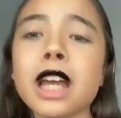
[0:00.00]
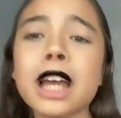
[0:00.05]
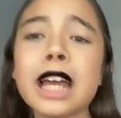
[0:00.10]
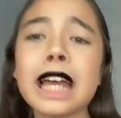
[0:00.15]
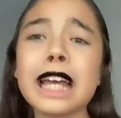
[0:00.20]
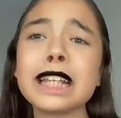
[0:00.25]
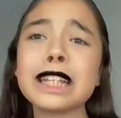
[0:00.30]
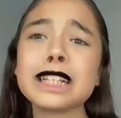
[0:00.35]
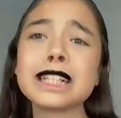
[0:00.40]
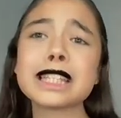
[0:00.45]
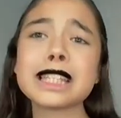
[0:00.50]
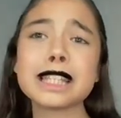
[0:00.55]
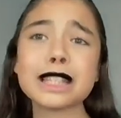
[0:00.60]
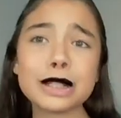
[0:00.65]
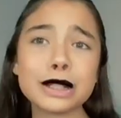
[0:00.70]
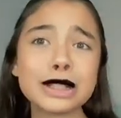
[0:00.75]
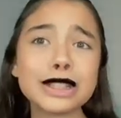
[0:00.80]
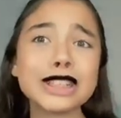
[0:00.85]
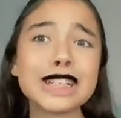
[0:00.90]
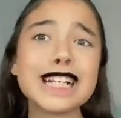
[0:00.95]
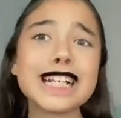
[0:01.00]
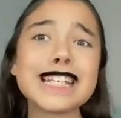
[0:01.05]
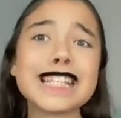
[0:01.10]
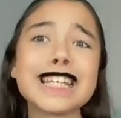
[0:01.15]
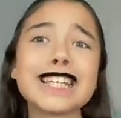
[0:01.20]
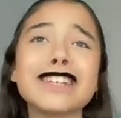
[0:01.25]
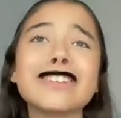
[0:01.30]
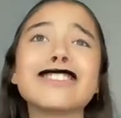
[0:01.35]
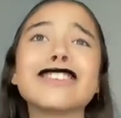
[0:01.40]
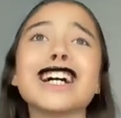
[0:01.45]
It looks a little
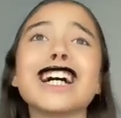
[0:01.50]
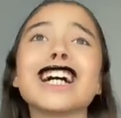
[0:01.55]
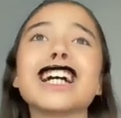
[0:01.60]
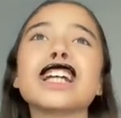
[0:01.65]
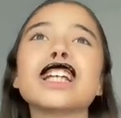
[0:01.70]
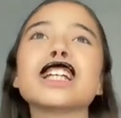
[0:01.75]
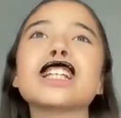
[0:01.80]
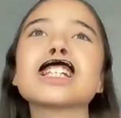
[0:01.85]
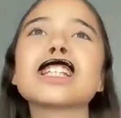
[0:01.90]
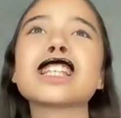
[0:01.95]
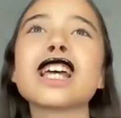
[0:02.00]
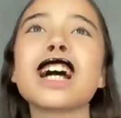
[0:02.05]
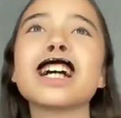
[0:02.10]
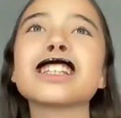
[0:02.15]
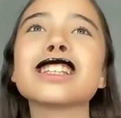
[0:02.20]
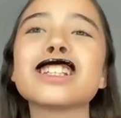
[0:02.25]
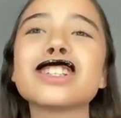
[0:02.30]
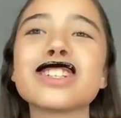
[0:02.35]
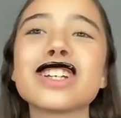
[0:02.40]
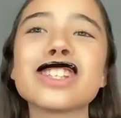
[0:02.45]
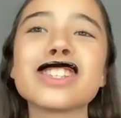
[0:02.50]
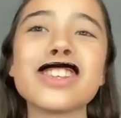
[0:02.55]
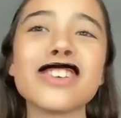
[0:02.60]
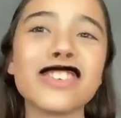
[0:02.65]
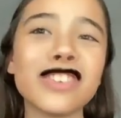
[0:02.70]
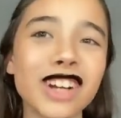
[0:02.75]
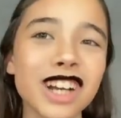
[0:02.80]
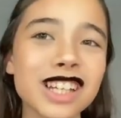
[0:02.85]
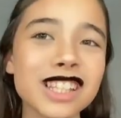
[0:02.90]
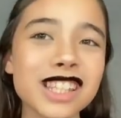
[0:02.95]
crazy, but you just have to trust the
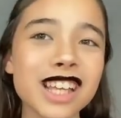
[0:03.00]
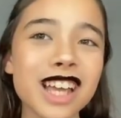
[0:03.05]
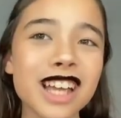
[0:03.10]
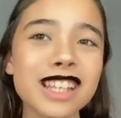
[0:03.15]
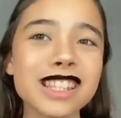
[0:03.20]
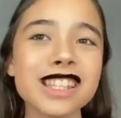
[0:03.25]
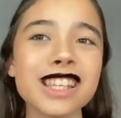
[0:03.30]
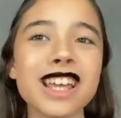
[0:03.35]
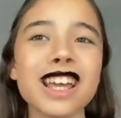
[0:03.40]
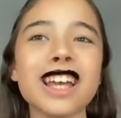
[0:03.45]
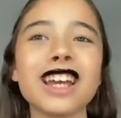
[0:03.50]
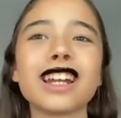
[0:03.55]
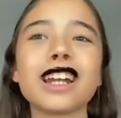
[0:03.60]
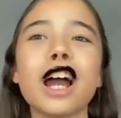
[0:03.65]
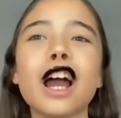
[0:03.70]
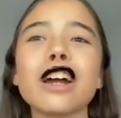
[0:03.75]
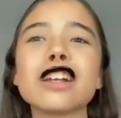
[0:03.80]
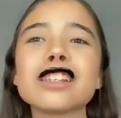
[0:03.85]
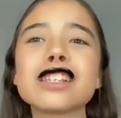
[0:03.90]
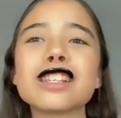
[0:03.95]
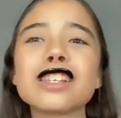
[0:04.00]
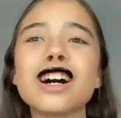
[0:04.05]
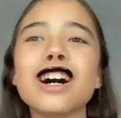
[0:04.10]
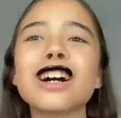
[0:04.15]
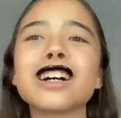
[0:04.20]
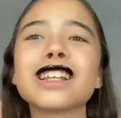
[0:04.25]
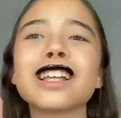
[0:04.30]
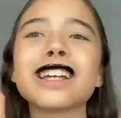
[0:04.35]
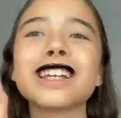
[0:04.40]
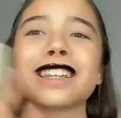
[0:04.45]
process, and I have to
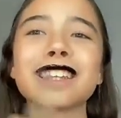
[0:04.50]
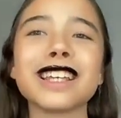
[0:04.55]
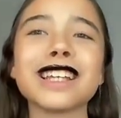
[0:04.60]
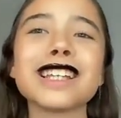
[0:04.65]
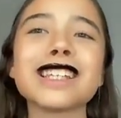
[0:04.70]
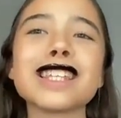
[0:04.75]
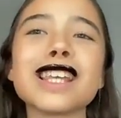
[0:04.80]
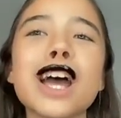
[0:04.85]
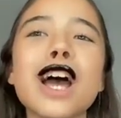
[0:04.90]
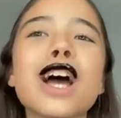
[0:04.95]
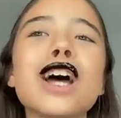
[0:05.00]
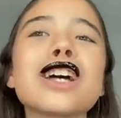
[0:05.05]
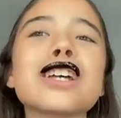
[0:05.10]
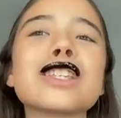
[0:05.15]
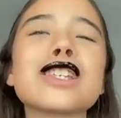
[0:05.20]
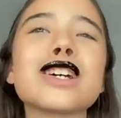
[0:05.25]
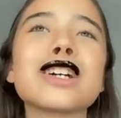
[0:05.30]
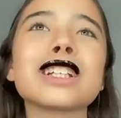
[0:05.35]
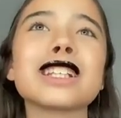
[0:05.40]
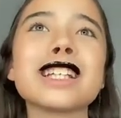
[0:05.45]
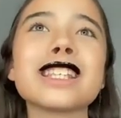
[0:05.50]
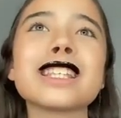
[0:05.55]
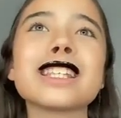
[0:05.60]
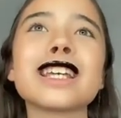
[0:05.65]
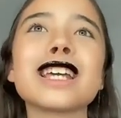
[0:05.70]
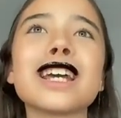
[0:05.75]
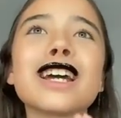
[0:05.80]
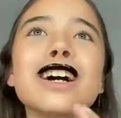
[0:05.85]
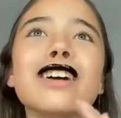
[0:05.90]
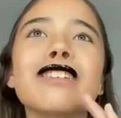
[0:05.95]
talk like this so it doesn't
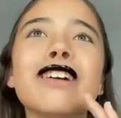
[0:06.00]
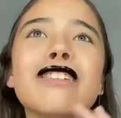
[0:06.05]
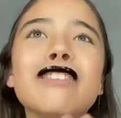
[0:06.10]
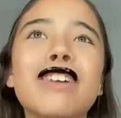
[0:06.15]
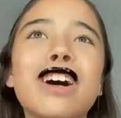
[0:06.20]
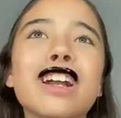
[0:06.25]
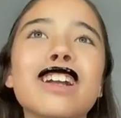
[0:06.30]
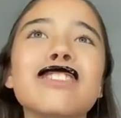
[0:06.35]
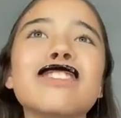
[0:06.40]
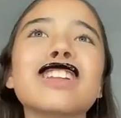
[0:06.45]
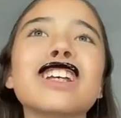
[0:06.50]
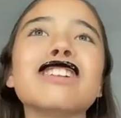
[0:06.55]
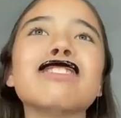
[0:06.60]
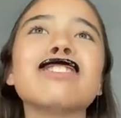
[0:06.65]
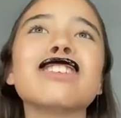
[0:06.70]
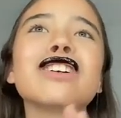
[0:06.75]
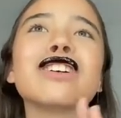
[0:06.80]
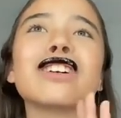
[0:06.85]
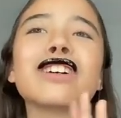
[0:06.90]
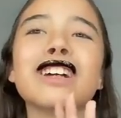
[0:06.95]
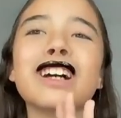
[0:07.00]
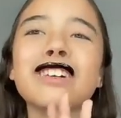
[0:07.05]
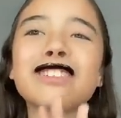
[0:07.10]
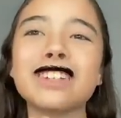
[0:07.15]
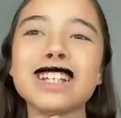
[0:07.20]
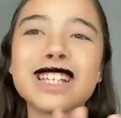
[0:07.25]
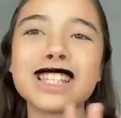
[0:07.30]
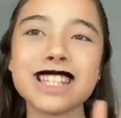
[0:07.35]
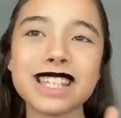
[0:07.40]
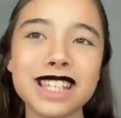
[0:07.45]
get on my bottom lip or on
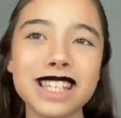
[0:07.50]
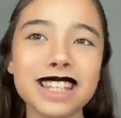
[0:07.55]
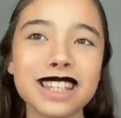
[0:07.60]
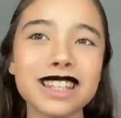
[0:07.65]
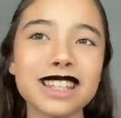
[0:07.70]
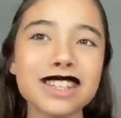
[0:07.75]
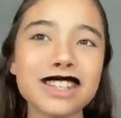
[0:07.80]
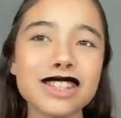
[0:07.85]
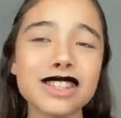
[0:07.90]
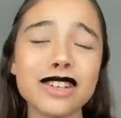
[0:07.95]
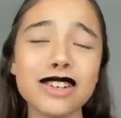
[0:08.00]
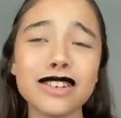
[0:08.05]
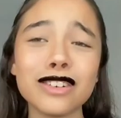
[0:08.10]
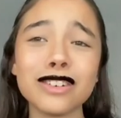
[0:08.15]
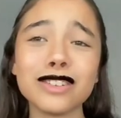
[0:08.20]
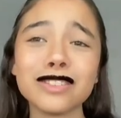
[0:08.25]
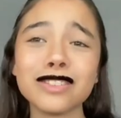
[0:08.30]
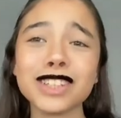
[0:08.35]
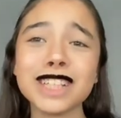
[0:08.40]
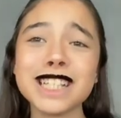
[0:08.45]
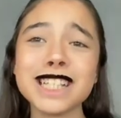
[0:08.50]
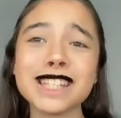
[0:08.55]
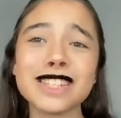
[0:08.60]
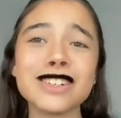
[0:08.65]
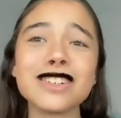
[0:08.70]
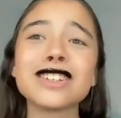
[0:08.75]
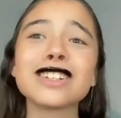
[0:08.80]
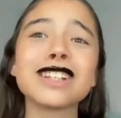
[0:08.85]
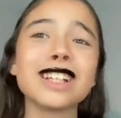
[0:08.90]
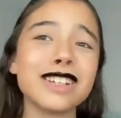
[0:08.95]
my teeth, so please
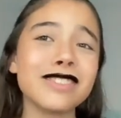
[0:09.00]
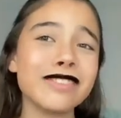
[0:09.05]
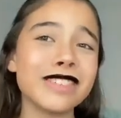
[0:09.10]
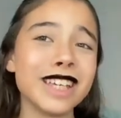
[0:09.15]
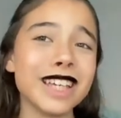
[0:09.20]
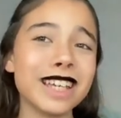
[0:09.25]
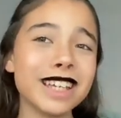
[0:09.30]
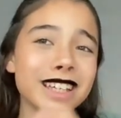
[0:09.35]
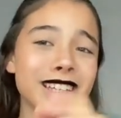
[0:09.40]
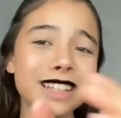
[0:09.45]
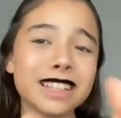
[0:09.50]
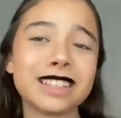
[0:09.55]
don't clip me.